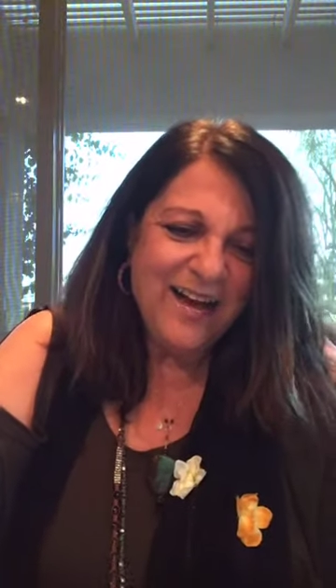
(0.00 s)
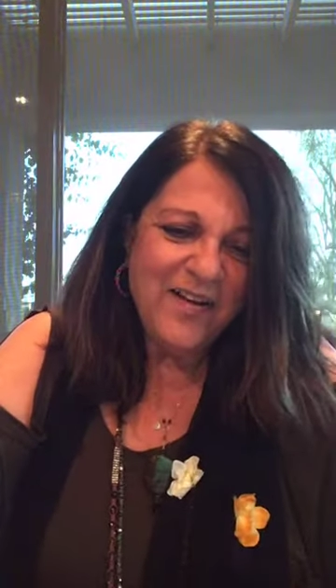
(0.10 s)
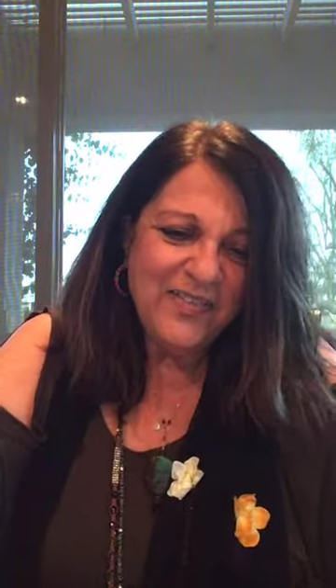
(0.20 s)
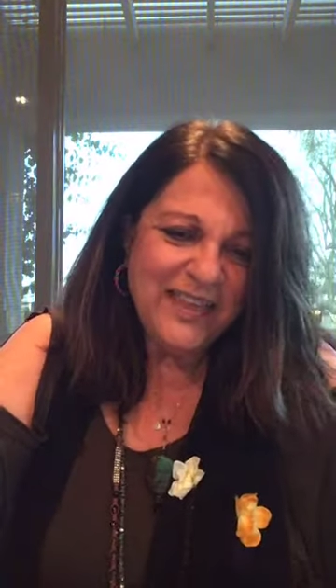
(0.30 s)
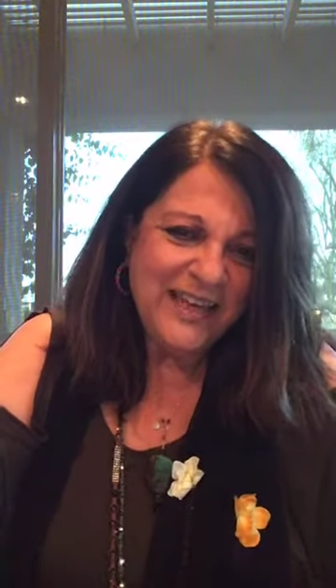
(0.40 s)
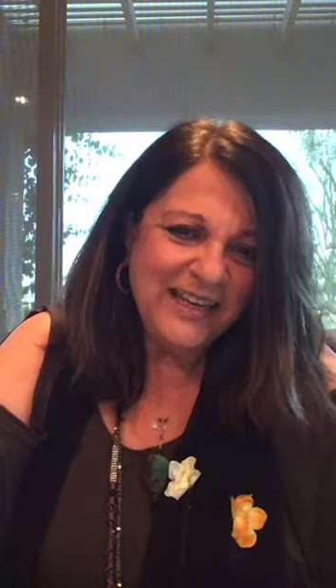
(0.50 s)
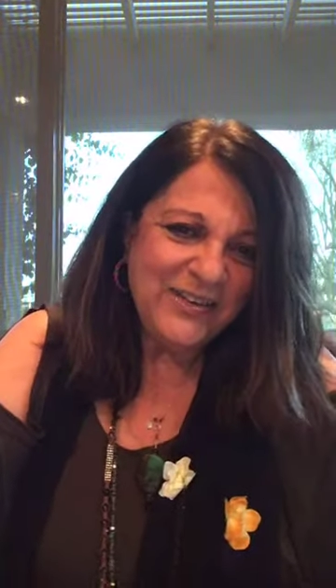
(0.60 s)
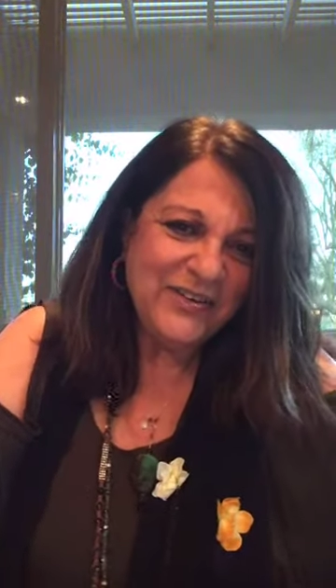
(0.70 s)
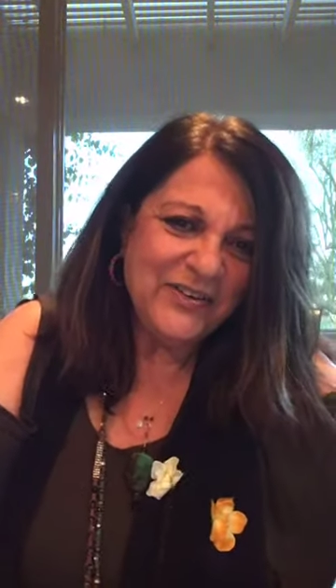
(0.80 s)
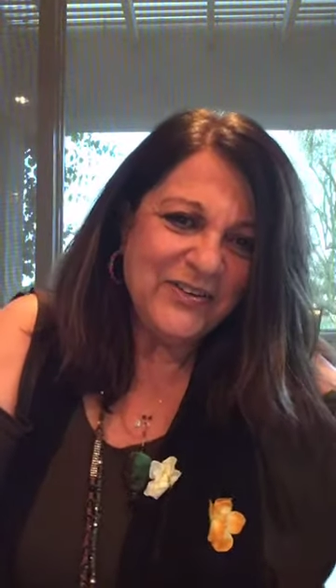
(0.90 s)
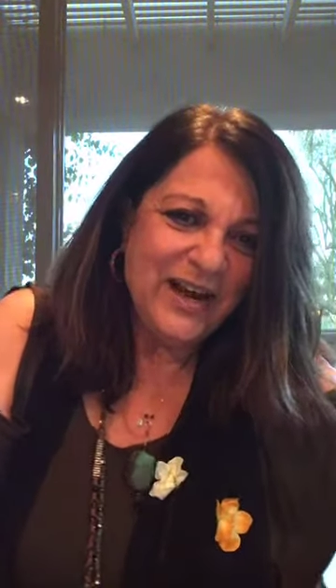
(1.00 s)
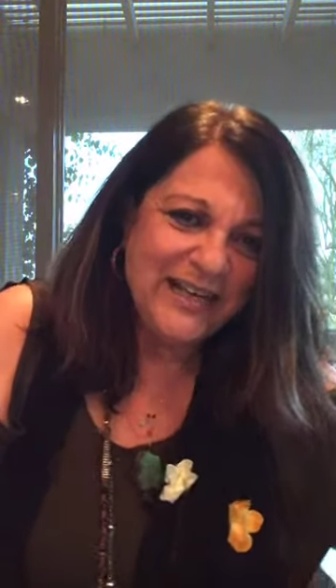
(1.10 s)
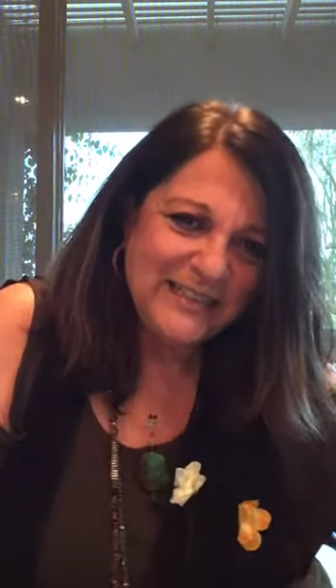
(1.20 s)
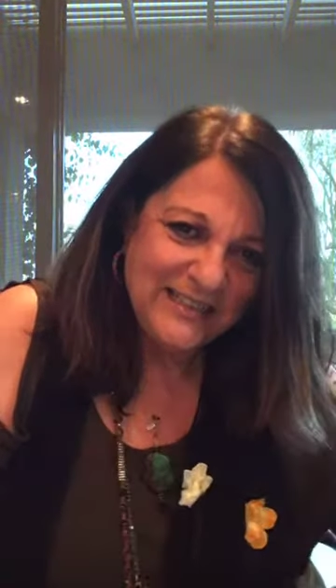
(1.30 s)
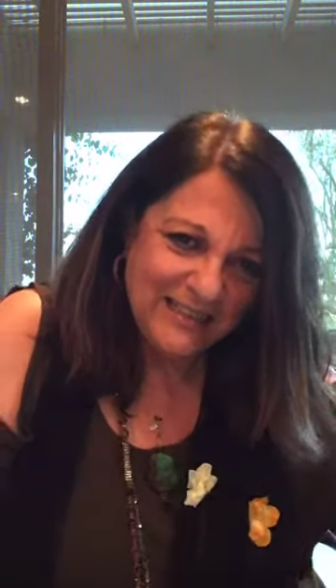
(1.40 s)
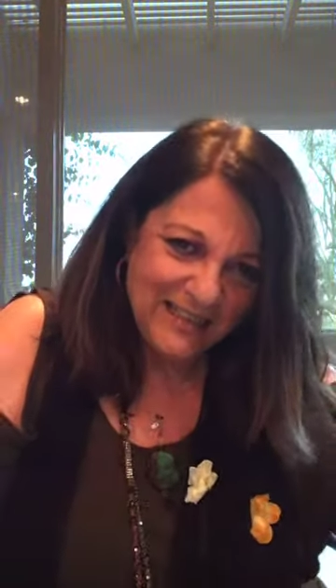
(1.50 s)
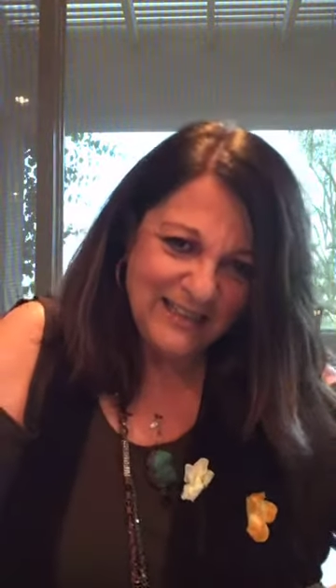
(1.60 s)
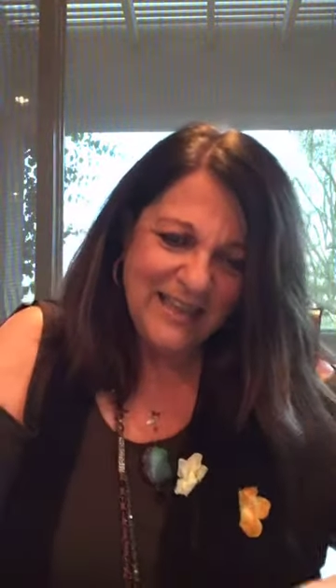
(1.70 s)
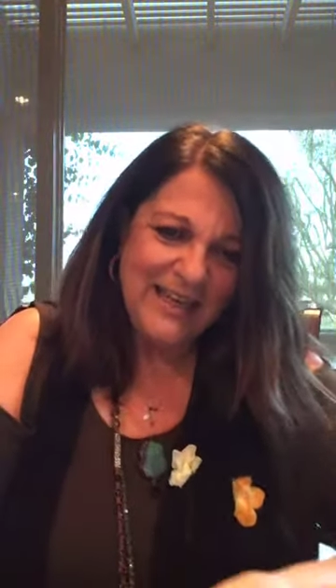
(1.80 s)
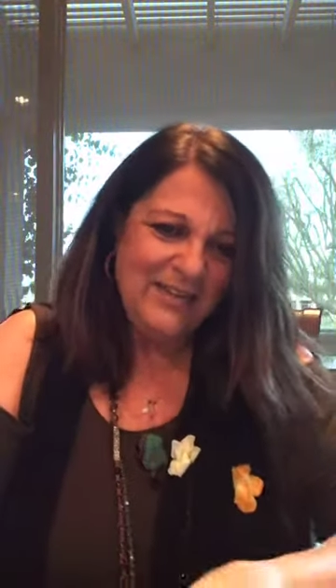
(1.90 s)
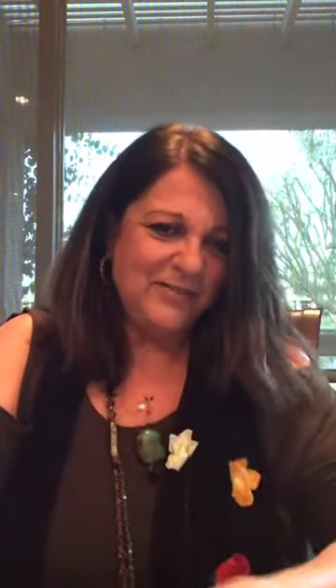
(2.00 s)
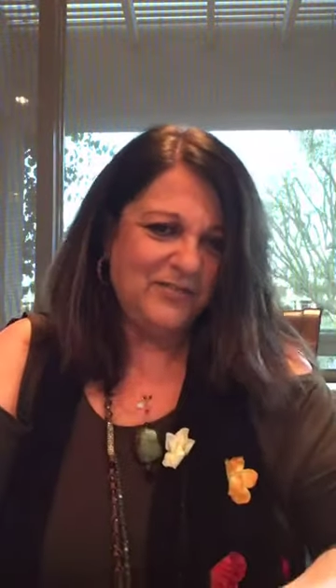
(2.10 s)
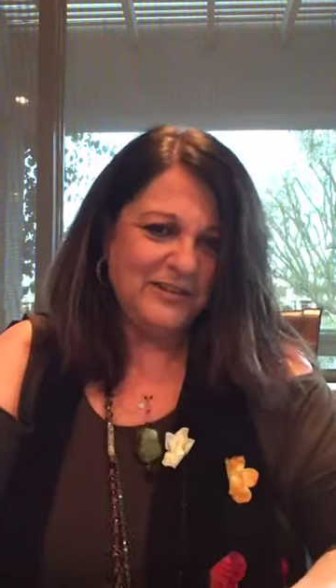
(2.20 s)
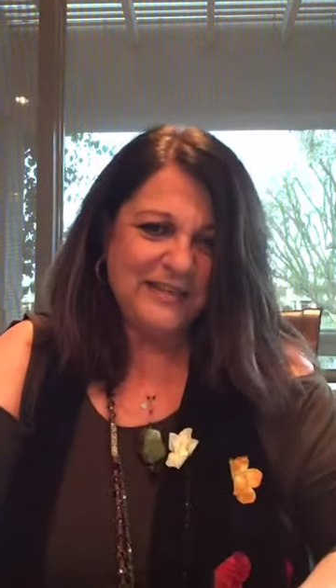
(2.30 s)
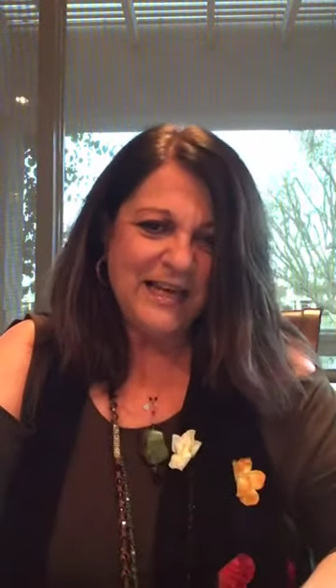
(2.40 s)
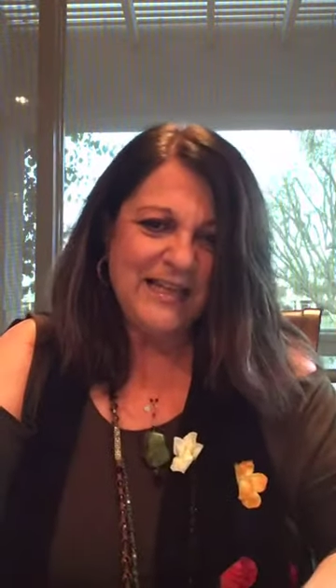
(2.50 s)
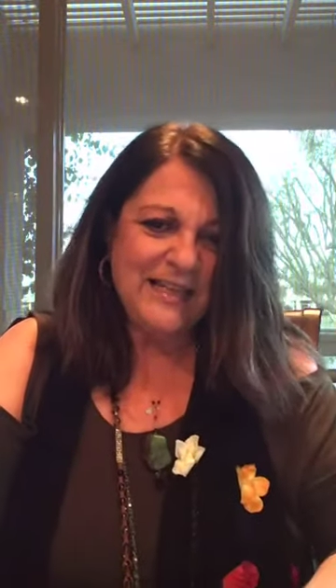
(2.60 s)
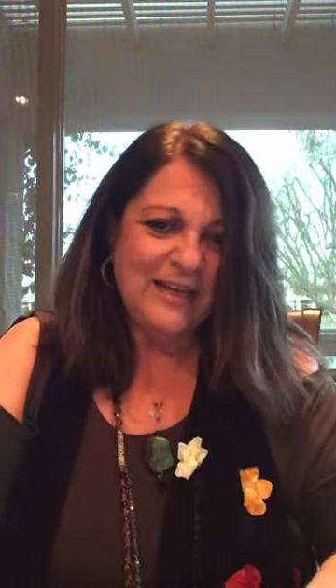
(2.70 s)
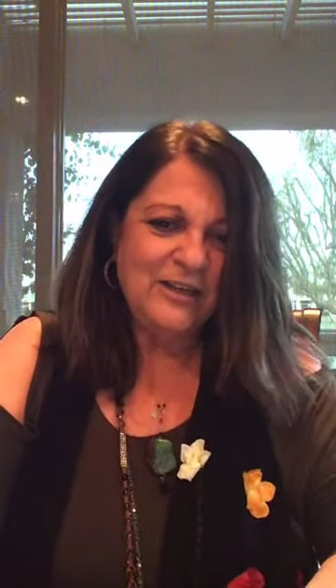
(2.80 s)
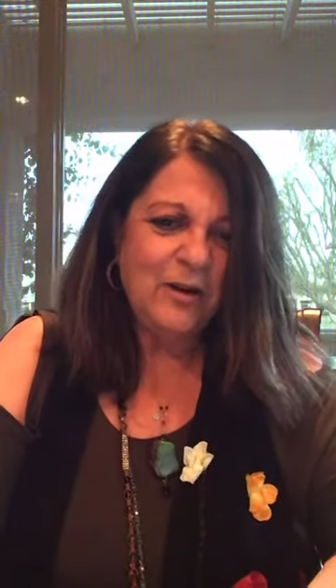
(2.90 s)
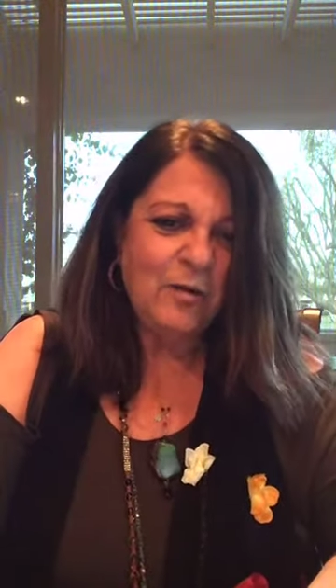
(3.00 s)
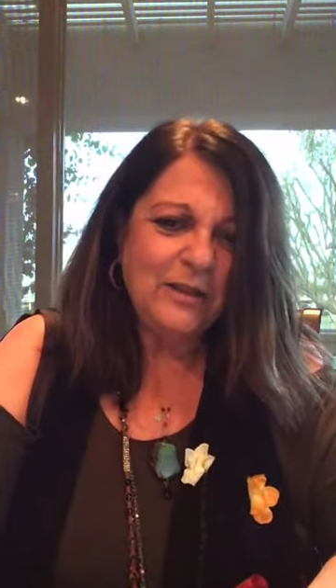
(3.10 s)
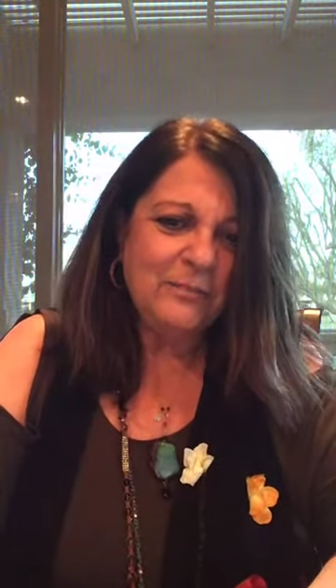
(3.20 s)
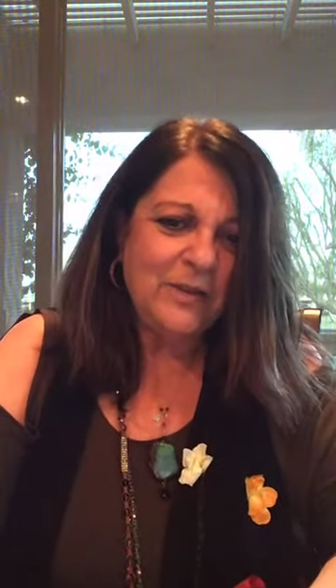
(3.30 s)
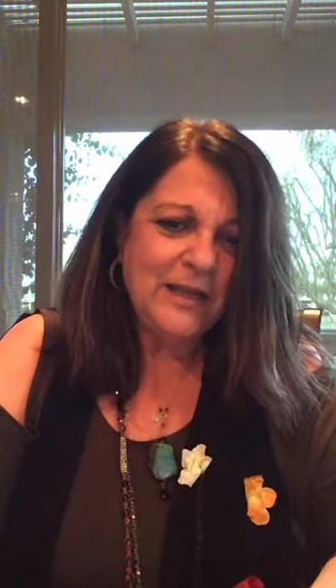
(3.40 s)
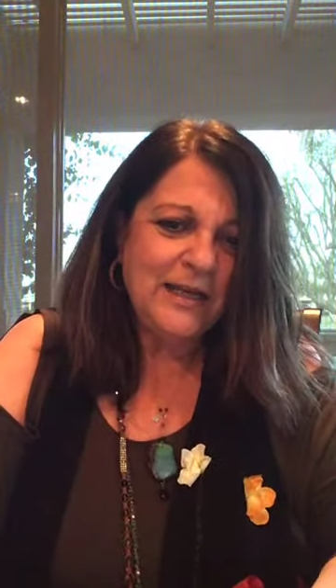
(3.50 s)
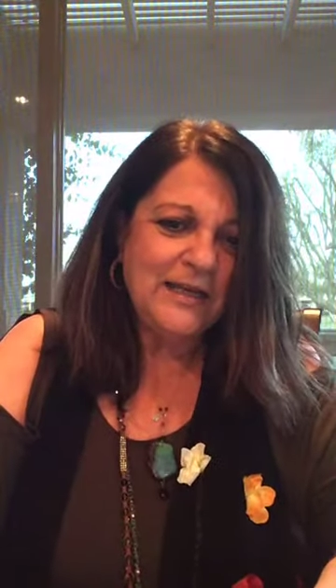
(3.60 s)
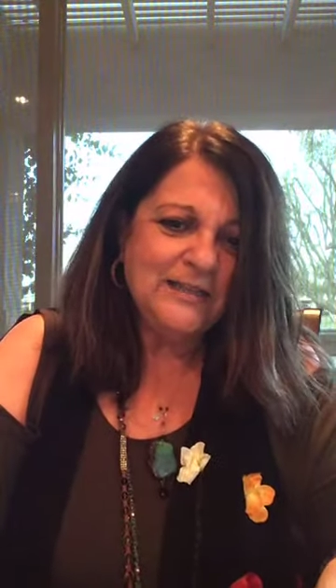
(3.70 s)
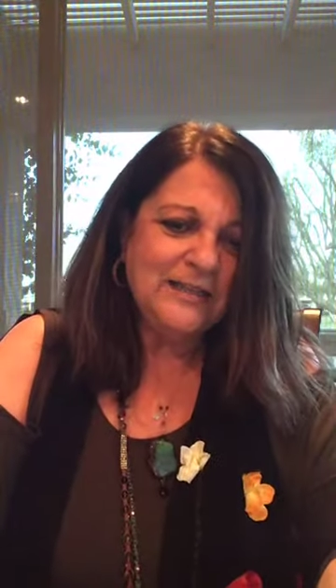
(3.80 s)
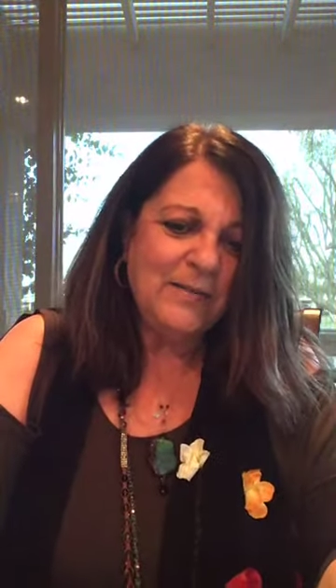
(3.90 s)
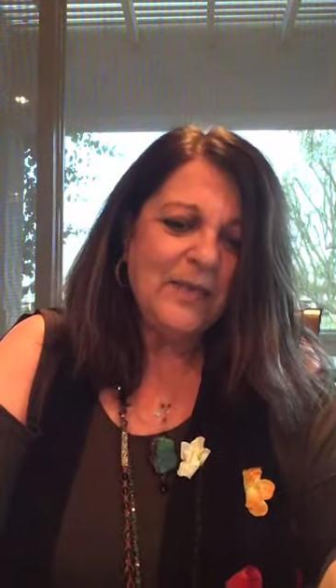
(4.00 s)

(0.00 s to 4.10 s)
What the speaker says: Oh, thank you. I just, thank you for saying that. You know what the thing is?